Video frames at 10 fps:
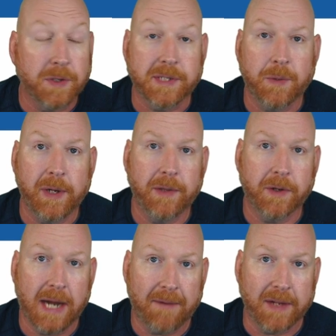you can see we
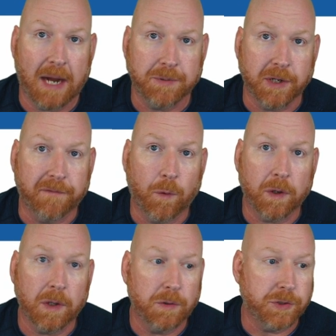either have the option of
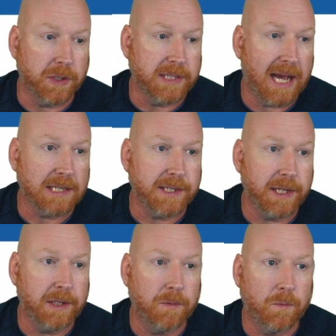foreclosure or tax
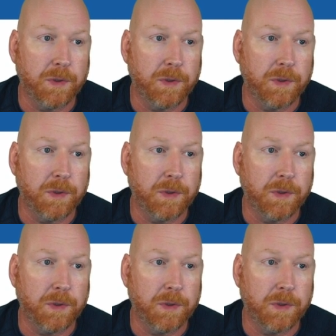deed.